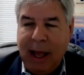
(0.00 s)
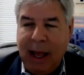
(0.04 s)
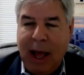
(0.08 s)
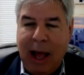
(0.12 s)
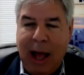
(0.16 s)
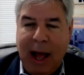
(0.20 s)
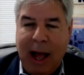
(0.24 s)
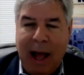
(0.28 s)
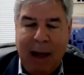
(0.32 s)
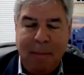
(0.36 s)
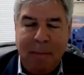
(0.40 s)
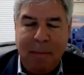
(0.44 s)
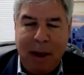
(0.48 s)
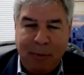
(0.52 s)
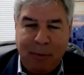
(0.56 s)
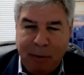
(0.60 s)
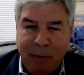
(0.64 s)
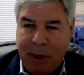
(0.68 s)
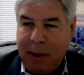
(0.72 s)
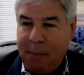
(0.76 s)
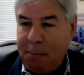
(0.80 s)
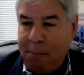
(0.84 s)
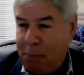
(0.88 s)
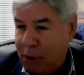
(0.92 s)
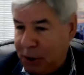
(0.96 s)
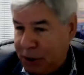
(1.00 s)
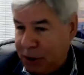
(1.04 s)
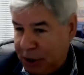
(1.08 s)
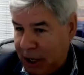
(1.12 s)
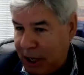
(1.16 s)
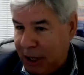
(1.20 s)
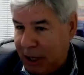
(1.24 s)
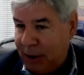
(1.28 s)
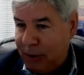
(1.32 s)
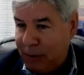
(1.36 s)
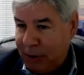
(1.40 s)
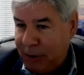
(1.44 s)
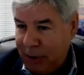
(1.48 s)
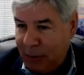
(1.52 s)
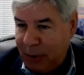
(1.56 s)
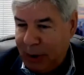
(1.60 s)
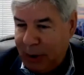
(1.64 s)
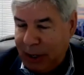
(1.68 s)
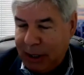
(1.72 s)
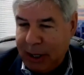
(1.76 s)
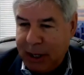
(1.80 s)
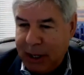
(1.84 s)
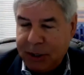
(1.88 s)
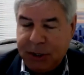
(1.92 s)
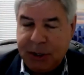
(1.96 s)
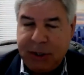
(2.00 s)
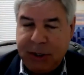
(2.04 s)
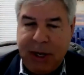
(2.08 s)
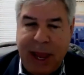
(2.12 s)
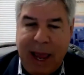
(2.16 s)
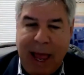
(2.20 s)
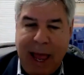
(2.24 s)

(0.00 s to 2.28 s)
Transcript: Um, I really appreciate you doing this,